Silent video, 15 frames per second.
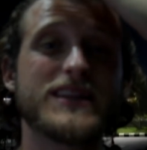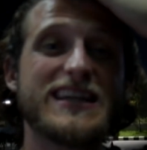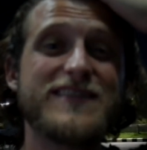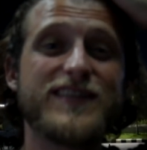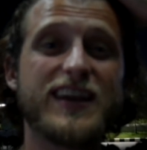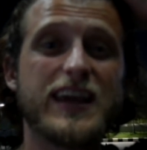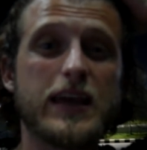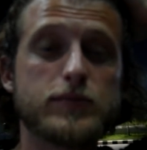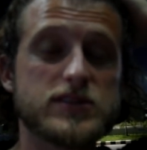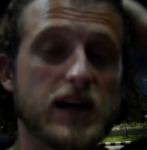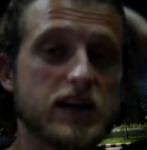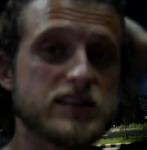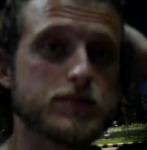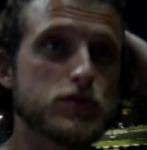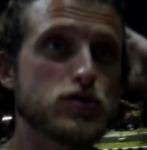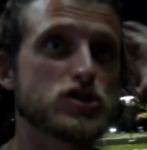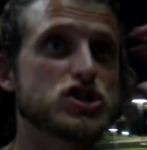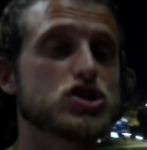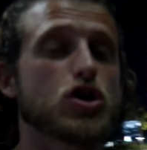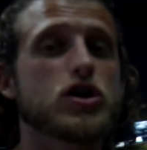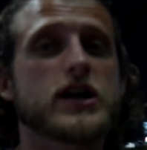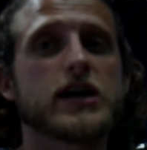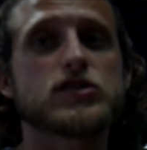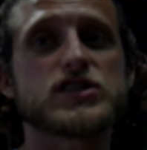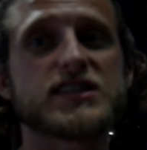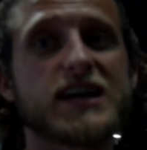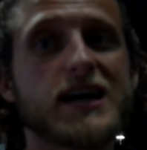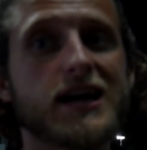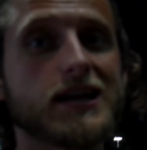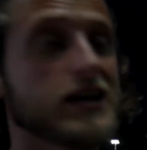Leaving Kim's hospital, it's dark
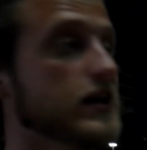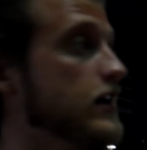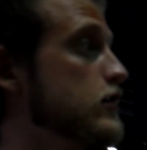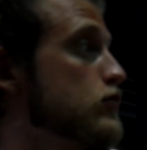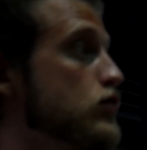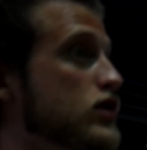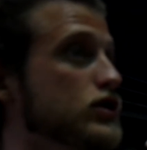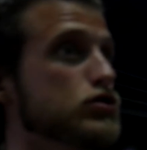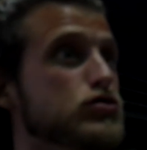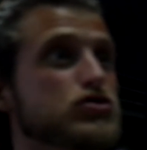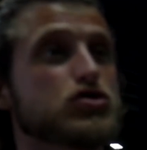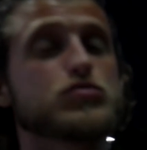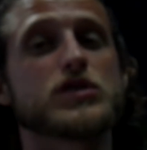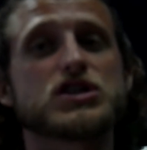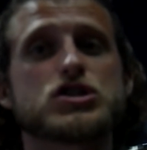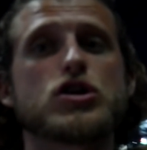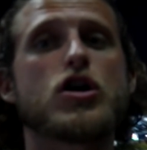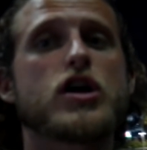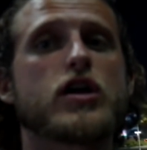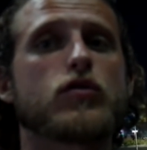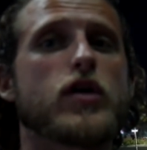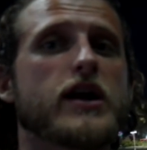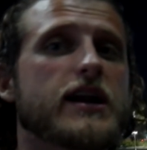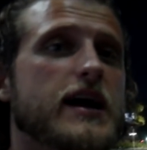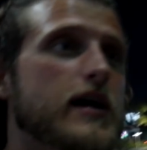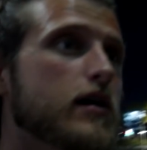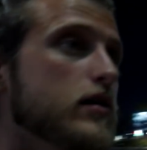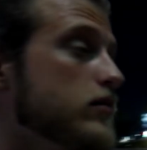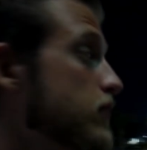outside and I don't want to do too much talking right now.